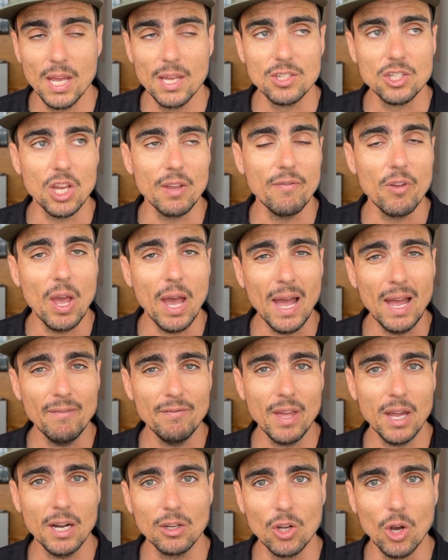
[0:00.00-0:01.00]
So if you have
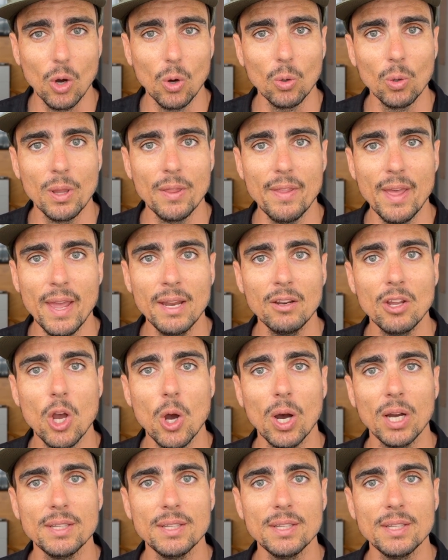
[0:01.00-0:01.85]
that goal, then go